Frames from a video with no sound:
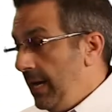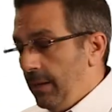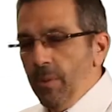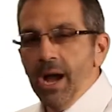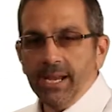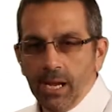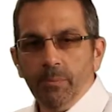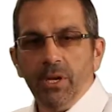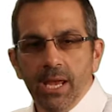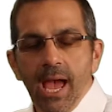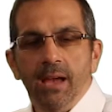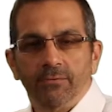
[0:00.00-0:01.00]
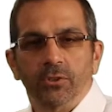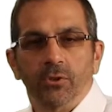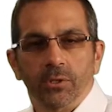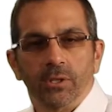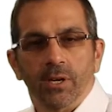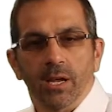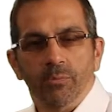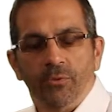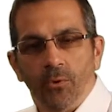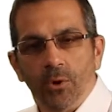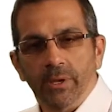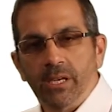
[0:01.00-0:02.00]
In my company, you have to do it the night
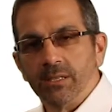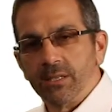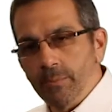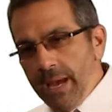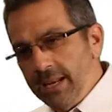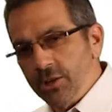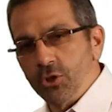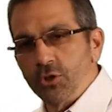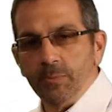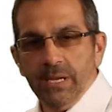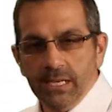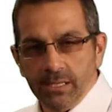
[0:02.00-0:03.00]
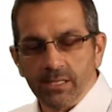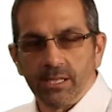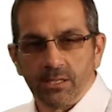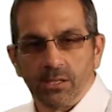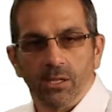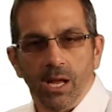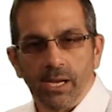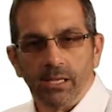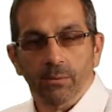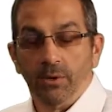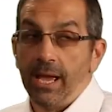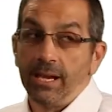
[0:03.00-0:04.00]
before because the managers meet at 6 o'clock
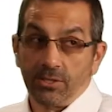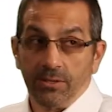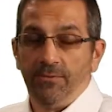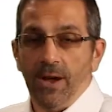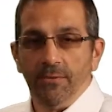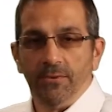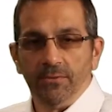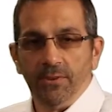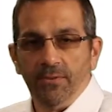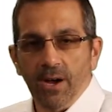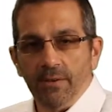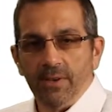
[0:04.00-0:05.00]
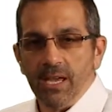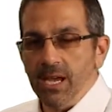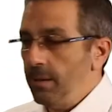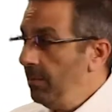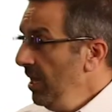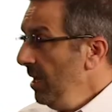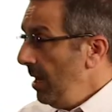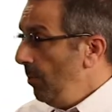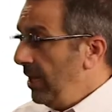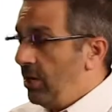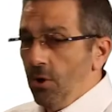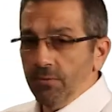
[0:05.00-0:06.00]
in the morning, actually 5:55 a.m., and
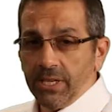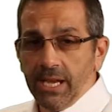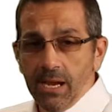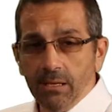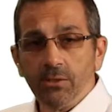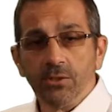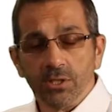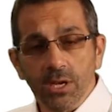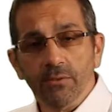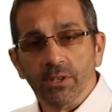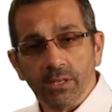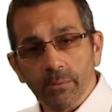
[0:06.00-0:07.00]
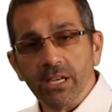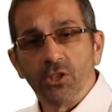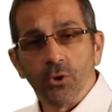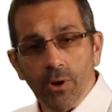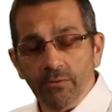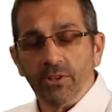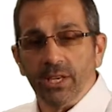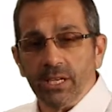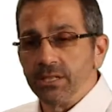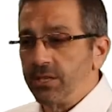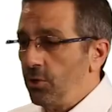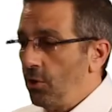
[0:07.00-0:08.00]
we go over the calendars and everything to make sure everything
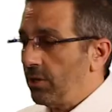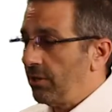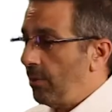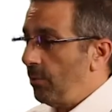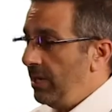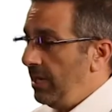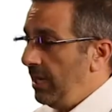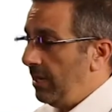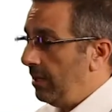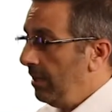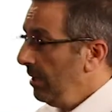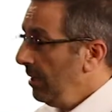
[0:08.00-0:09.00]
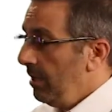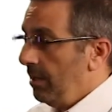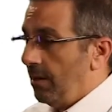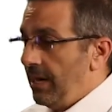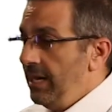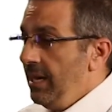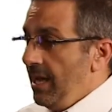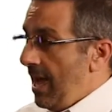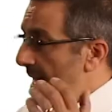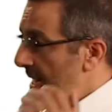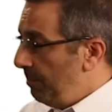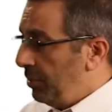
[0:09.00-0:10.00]
is in order that we need. All right?
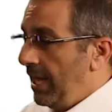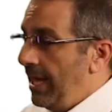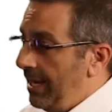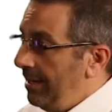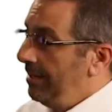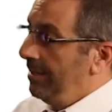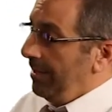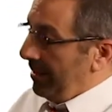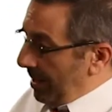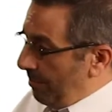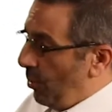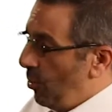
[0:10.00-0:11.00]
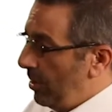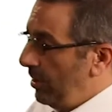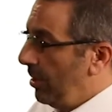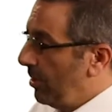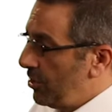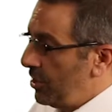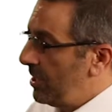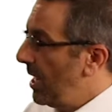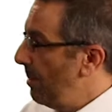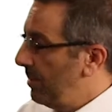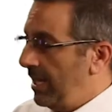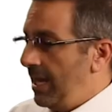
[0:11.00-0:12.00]
How do you plan it? Important, urgent,
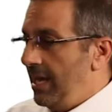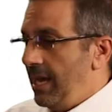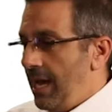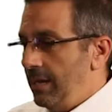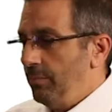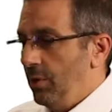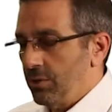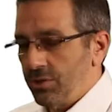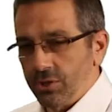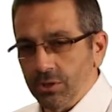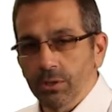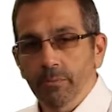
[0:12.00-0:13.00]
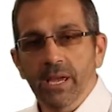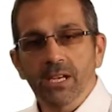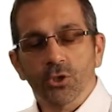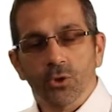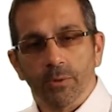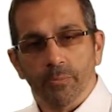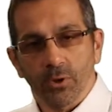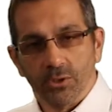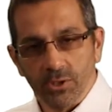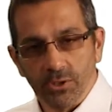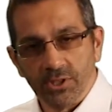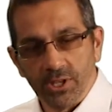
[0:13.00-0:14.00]
time of day, and personal. Make sure the
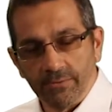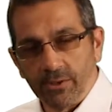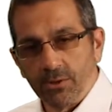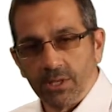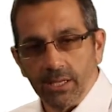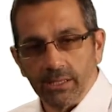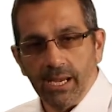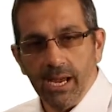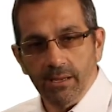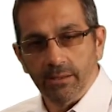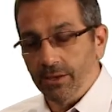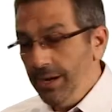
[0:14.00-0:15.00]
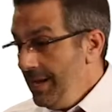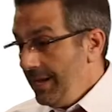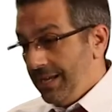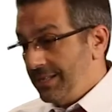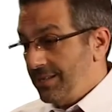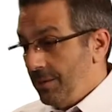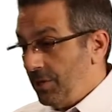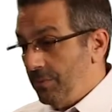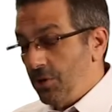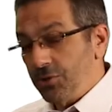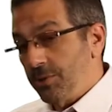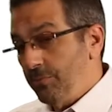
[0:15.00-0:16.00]
personal stuff goes on the calendar. It's some of the
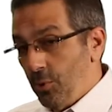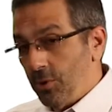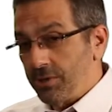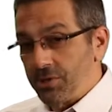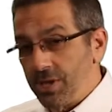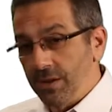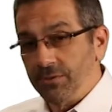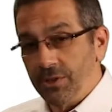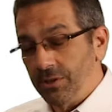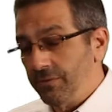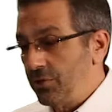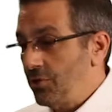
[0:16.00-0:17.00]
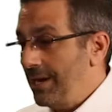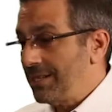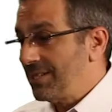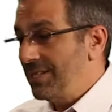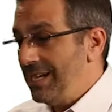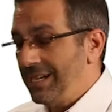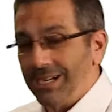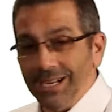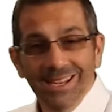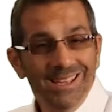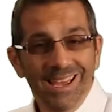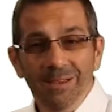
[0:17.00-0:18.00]
most important stuff to you. If you try to sneak it
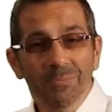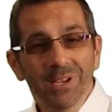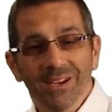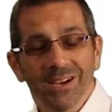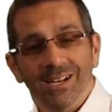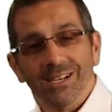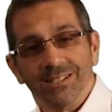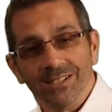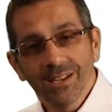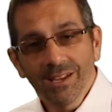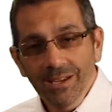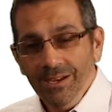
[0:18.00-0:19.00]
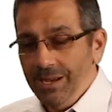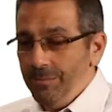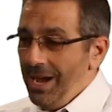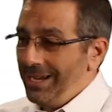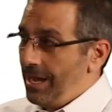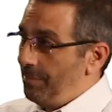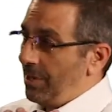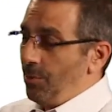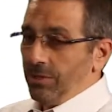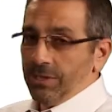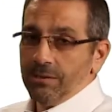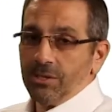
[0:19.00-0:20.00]
out, hey, be honest. In my company,
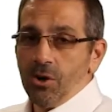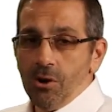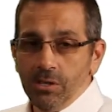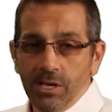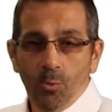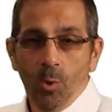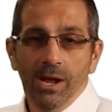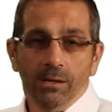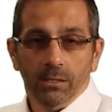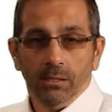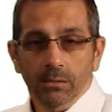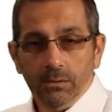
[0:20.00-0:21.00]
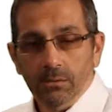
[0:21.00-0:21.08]
we're allowed to call in well.